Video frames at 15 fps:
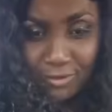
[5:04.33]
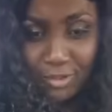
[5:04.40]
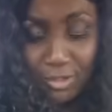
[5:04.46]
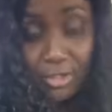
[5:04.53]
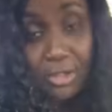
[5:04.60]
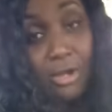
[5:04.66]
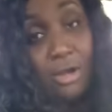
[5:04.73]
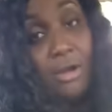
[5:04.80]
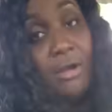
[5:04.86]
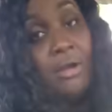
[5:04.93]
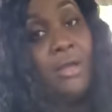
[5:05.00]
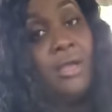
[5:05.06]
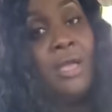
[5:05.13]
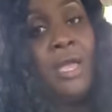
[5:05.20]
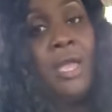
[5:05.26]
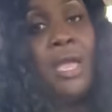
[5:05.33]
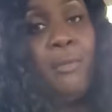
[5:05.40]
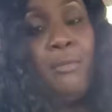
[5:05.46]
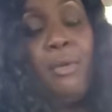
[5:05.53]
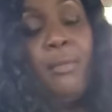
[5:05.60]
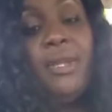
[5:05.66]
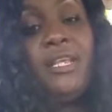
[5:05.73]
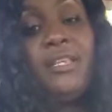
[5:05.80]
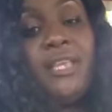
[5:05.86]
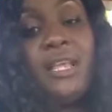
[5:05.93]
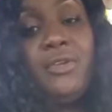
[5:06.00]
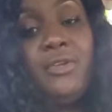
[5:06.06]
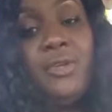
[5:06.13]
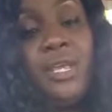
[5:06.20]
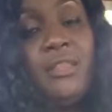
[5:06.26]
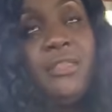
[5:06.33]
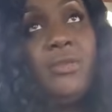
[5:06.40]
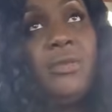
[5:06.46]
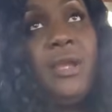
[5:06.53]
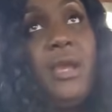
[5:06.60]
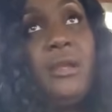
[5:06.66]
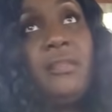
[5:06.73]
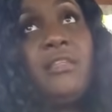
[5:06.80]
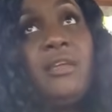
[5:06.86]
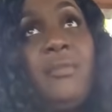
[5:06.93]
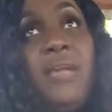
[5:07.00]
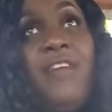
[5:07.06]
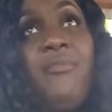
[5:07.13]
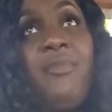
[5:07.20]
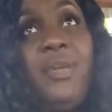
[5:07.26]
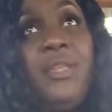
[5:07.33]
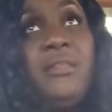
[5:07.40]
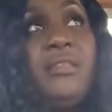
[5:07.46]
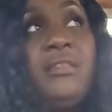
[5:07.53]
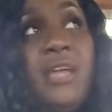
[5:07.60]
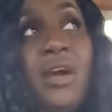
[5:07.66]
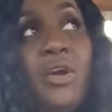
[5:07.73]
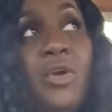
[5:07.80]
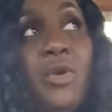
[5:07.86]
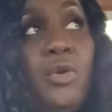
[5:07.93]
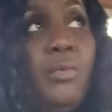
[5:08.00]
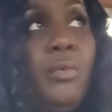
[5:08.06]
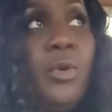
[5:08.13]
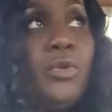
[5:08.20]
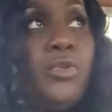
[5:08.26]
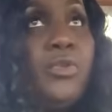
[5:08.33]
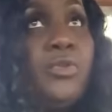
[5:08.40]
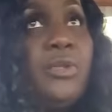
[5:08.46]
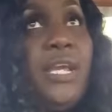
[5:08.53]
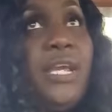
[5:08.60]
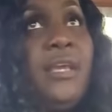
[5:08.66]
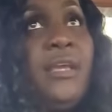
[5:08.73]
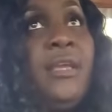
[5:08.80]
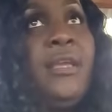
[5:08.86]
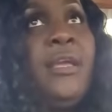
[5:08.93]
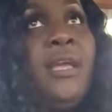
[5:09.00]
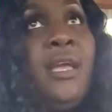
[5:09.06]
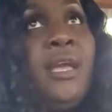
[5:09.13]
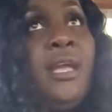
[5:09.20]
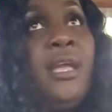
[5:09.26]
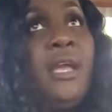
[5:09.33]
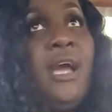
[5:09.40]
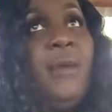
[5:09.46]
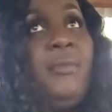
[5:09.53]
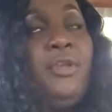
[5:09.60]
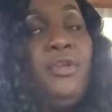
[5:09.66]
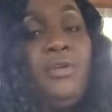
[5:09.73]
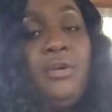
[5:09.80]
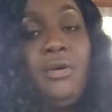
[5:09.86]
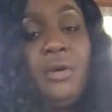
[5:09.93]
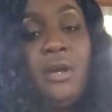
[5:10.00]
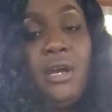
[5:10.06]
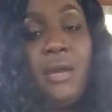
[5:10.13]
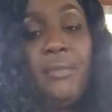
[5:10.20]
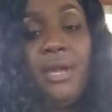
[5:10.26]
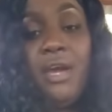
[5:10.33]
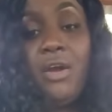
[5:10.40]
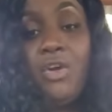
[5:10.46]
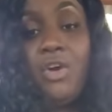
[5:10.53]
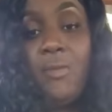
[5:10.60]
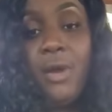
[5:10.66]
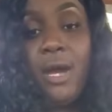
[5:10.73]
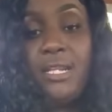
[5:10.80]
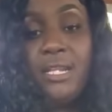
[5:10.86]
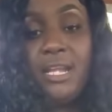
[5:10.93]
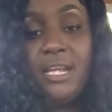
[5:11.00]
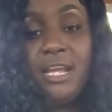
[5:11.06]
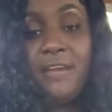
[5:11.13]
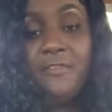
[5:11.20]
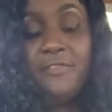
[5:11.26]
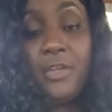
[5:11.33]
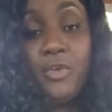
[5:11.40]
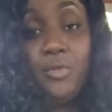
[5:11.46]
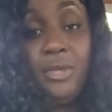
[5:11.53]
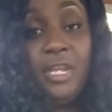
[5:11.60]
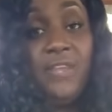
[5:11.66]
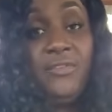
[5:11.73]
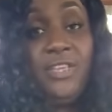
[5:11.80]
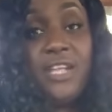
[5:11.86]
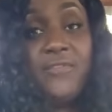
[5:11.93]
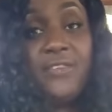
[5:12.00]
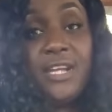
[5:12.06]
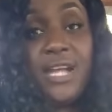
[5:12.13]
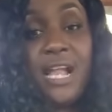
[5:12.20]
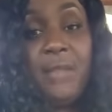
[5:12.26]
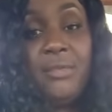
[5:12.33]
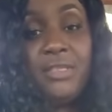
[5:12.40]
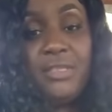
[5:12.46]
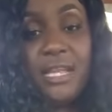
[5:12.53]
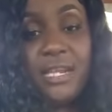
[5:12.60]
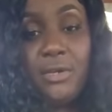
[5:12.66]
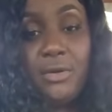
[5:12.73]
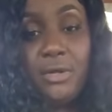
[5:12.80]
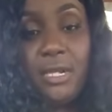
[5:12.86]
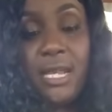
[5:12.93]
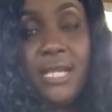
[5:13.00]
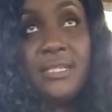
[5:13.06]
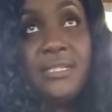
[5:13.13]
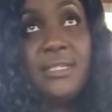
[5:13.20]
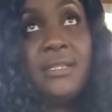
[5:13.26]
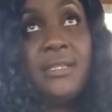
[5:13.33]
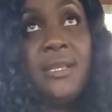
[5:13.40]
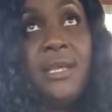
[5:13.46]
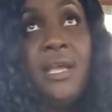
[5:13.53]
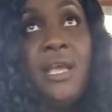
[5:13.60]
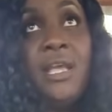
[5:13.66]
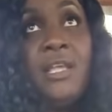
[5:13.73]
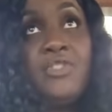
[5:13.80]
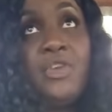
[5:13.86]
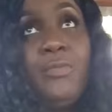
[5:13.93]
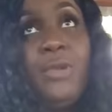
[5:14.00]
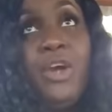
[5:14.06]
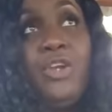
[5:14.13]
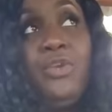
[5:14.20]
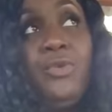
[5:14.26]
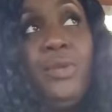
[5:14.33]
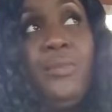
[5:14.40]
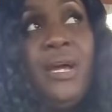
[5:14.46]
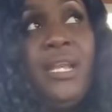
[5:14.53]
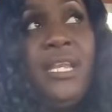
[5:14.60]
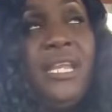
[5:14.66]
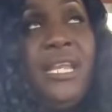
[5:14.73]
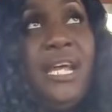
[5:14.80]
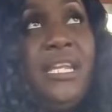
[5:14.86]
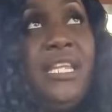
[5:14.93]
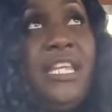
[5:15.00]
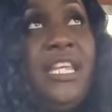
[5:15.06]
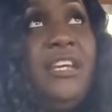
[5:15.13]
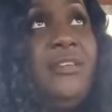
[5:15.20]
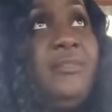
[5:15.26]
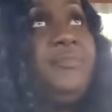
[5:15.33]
for you. No. What did you tell you yesterday? You said me have business. I go look about today. I mean, you know, I'm gonna come on in the afternoon. I'm gonna get to call Mr. Douglas. So I'm gonna do him another day.